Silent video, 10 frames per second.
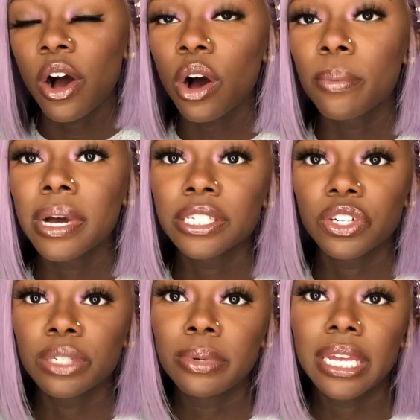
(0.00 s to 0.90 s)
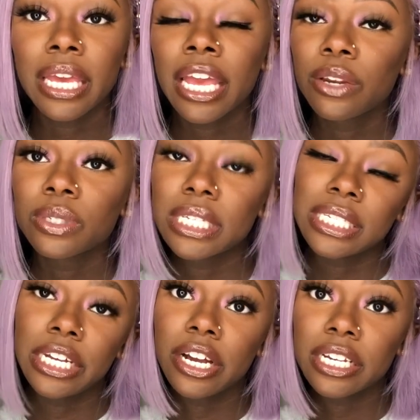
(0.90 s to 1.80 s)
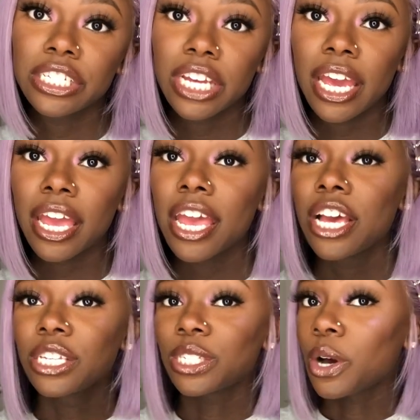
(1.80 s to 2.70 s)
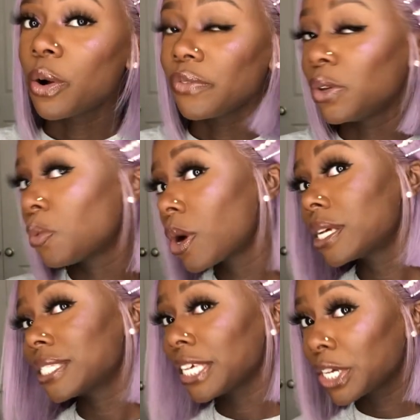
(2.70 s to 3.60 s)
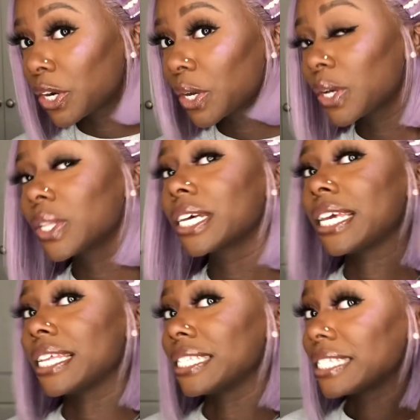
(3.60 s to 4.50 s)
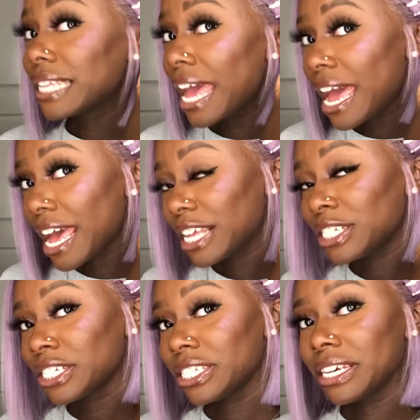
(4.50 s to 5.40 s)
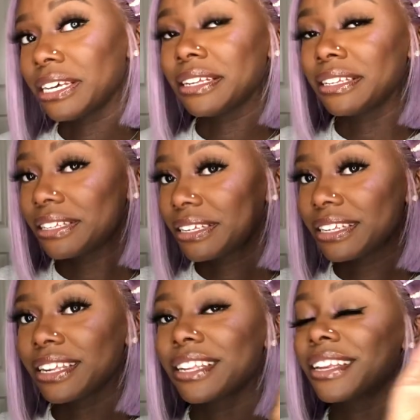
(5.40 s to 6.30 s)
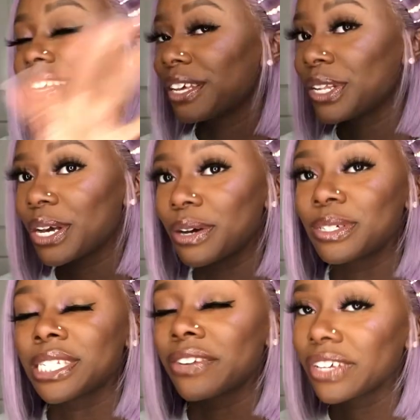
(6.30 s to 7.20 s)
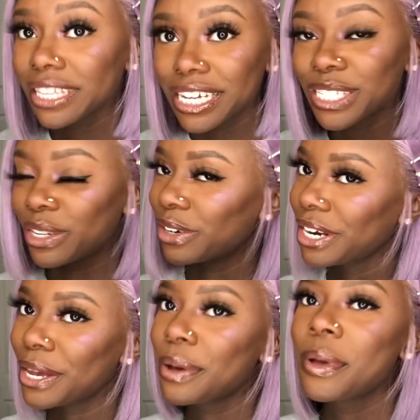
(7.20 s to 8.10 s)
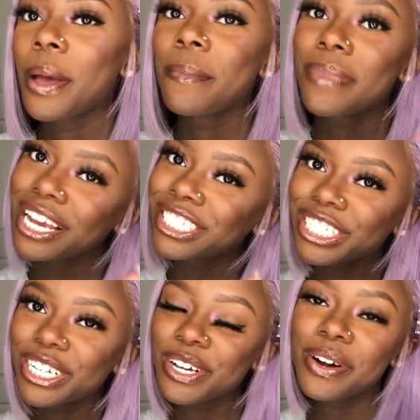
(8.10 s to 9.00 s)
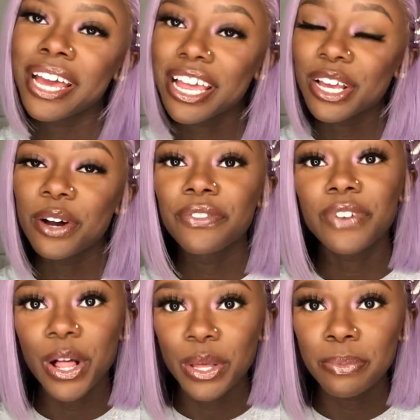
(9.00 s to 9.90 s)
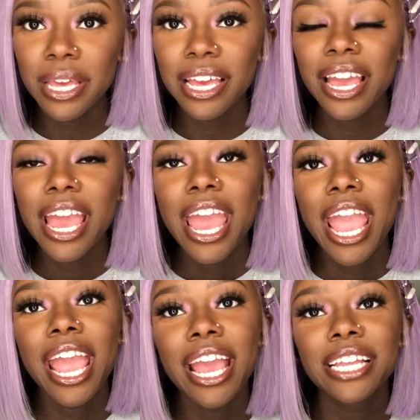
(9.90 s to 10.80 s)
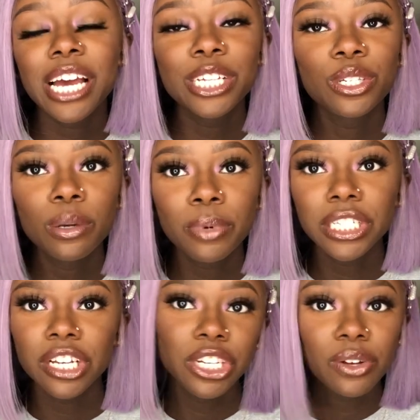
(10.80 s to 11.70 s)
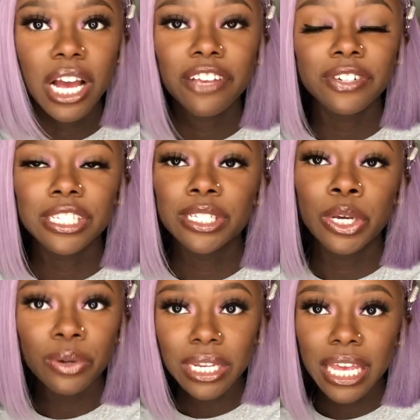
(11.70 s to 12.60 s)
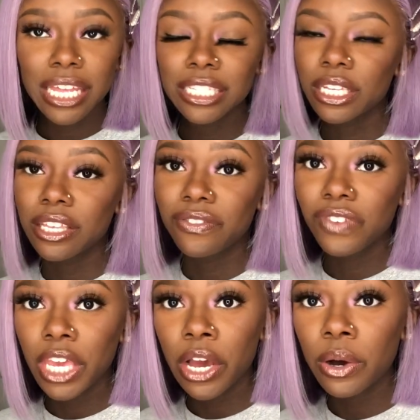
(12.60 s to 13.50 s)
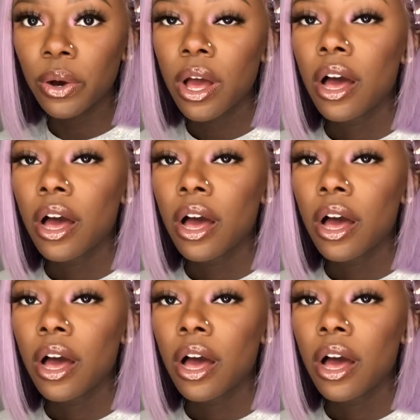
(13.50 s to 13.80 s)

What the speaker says: All my social media handles is DerikaDashay. So if you want to see your girl looking snatched and, you know, serving looks on the ground, make sure you go ahead and go follow me. And I do appreciate you guys for tuning in to this video.